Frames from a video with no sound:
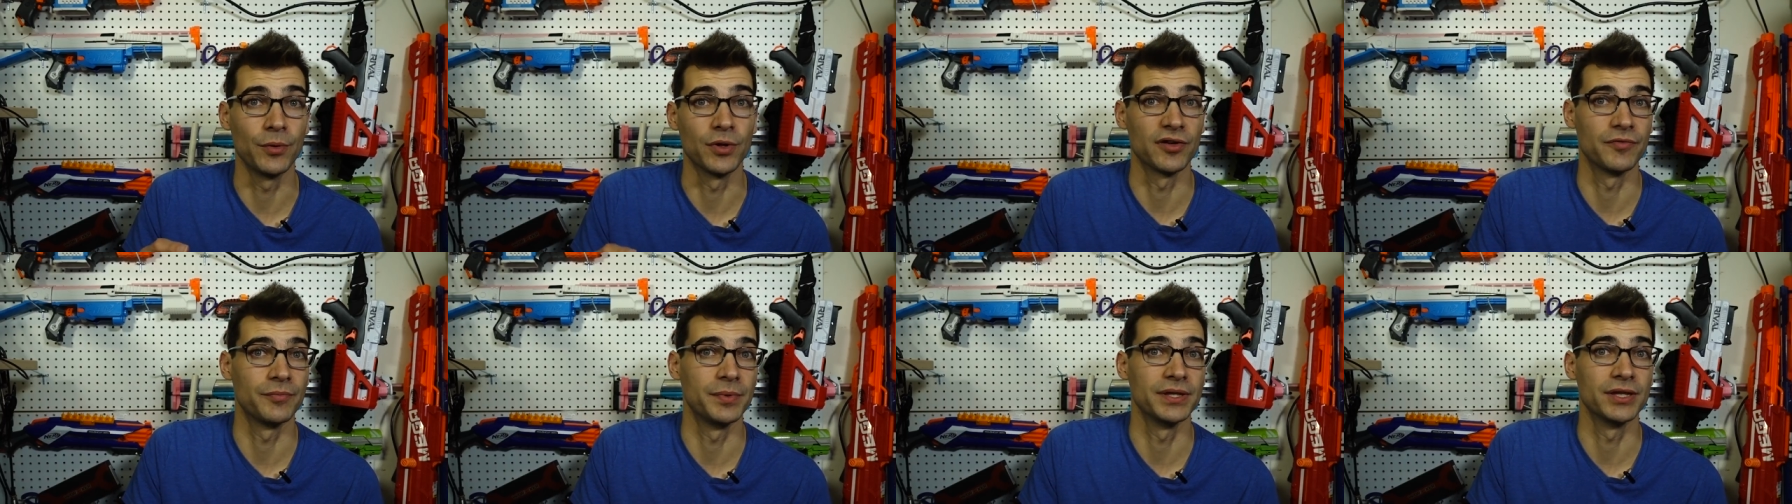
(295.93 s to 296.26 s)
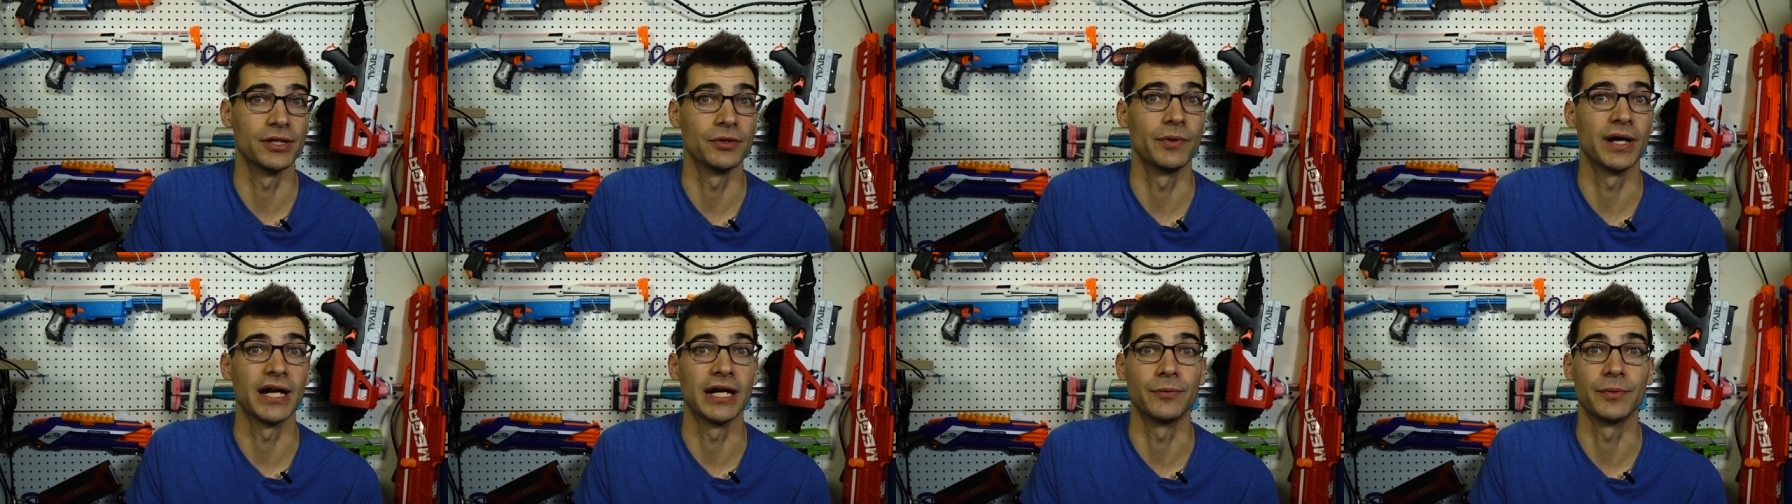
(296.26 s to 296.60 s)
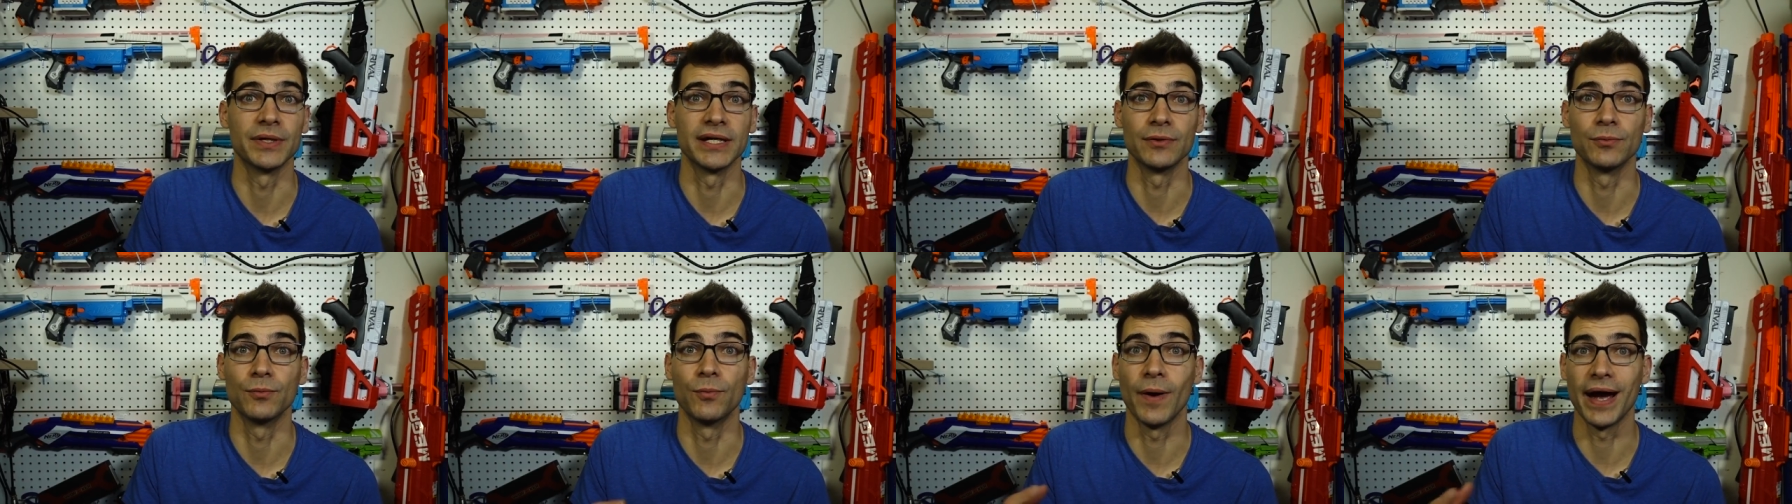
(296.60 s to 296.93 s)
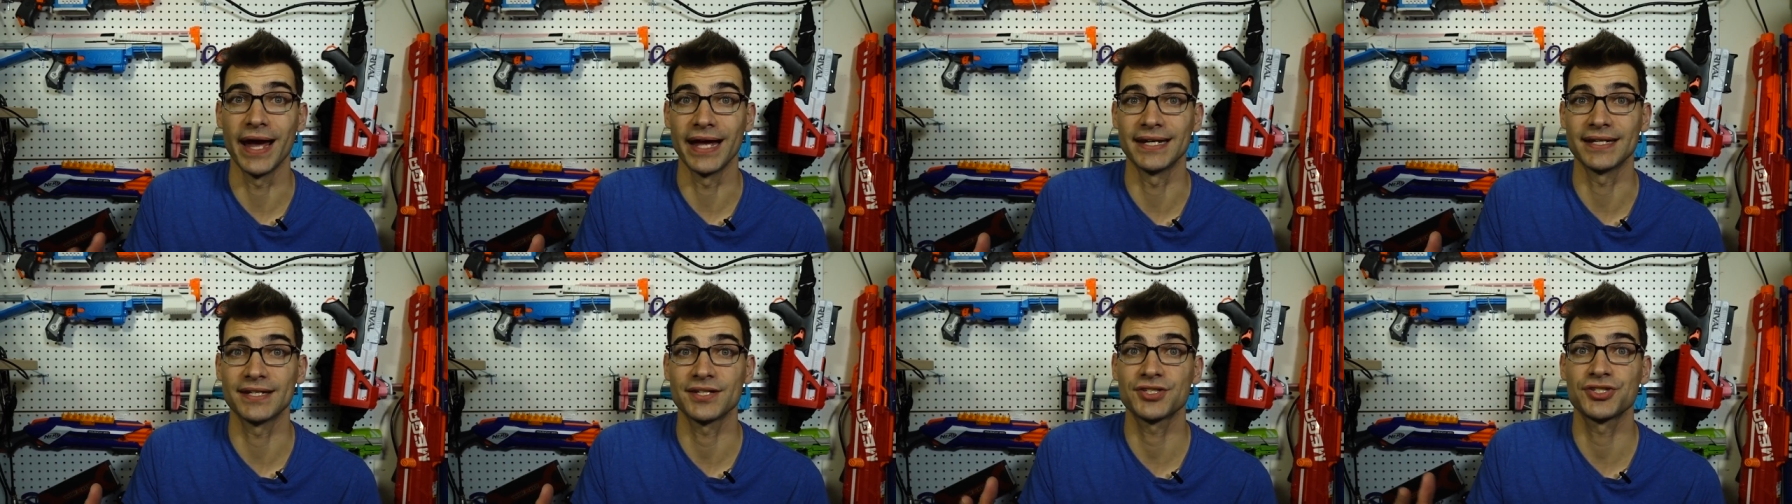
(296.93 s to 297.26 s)
would have been the way we
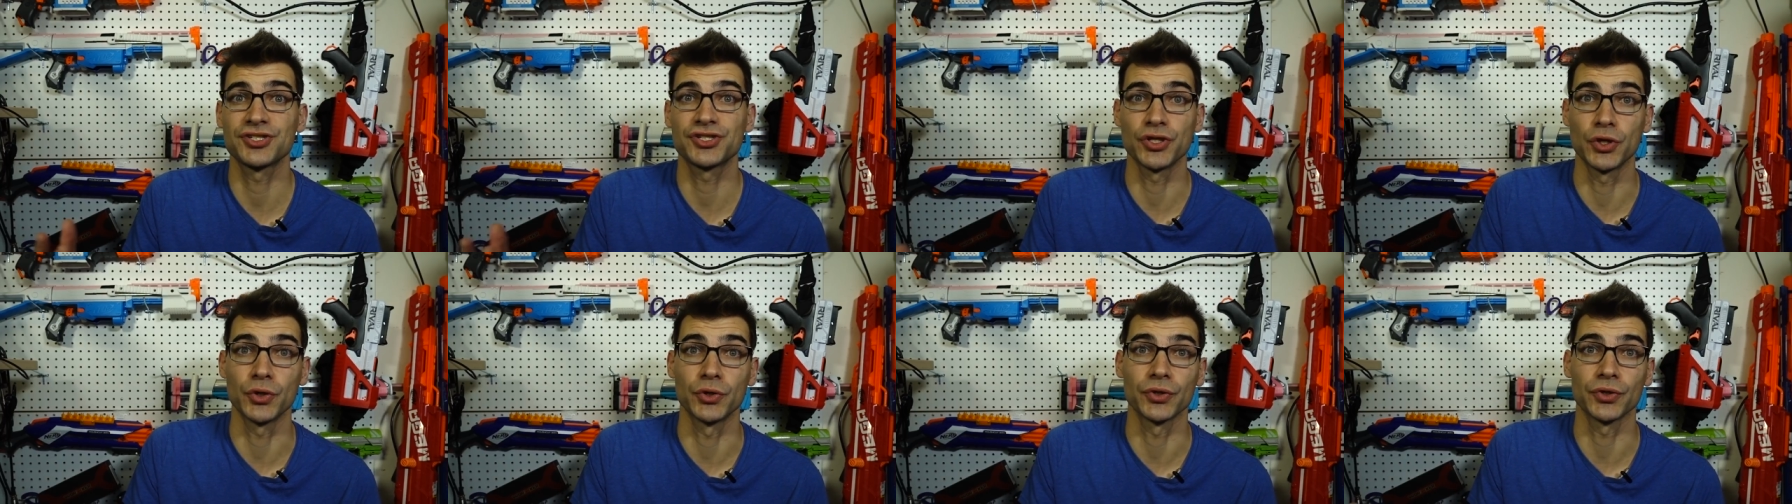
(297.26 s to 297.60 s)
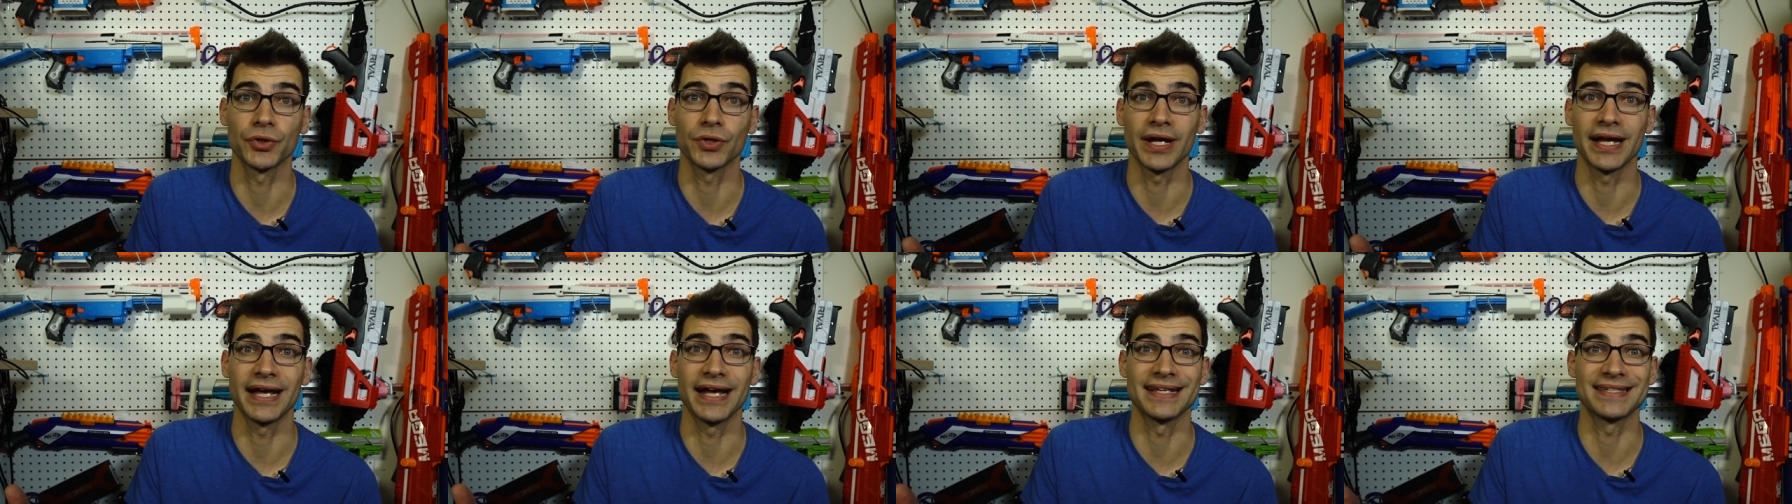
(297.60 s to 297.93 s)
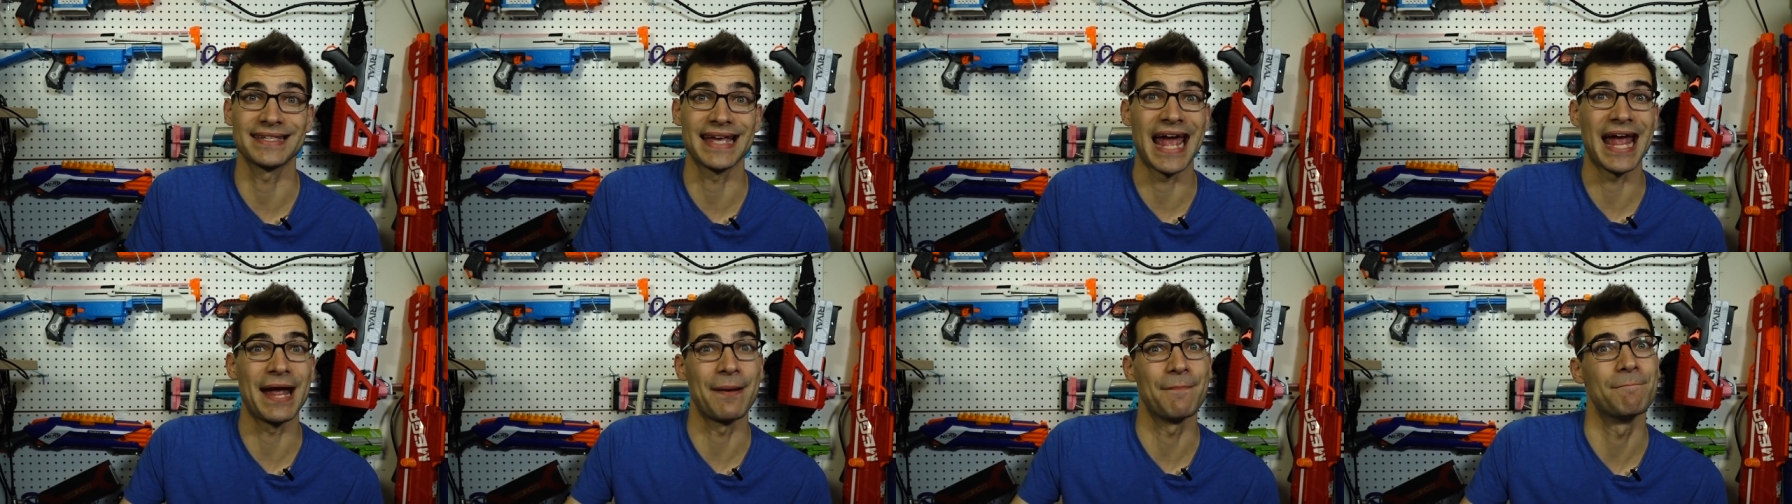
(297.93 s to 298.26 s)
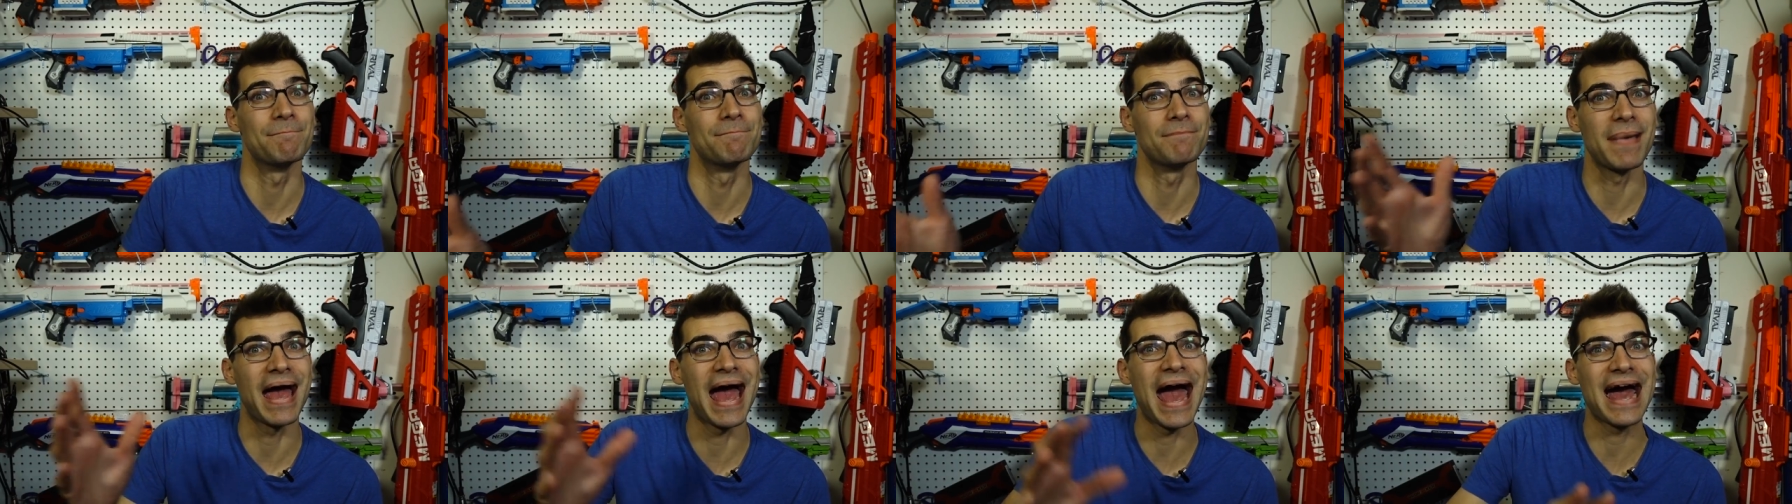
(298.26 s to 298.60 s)
went sooner as a
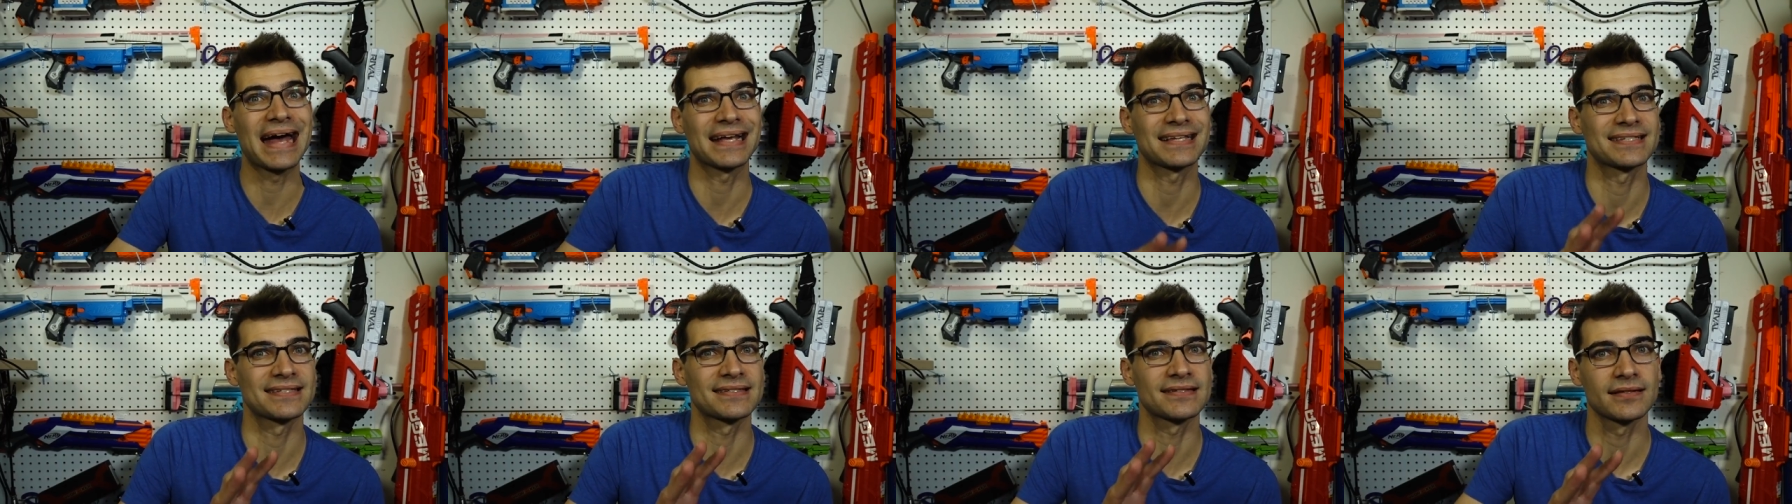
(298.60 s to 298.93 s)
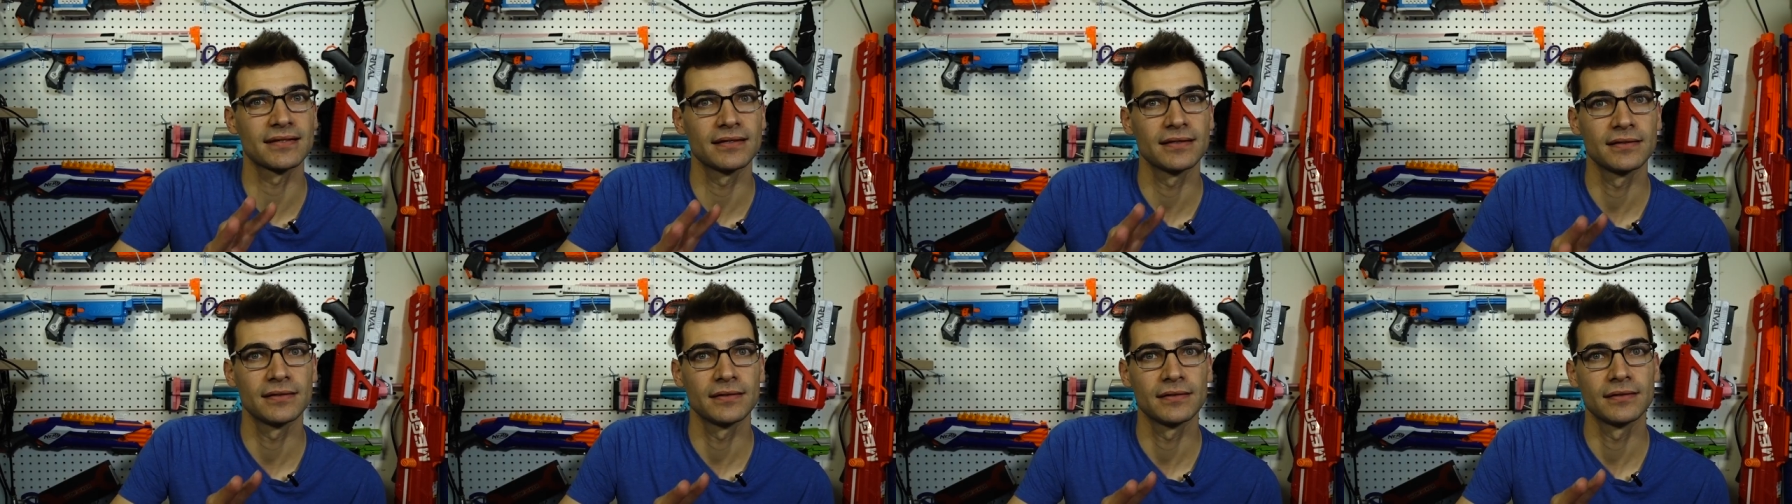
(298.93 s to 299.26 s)
mass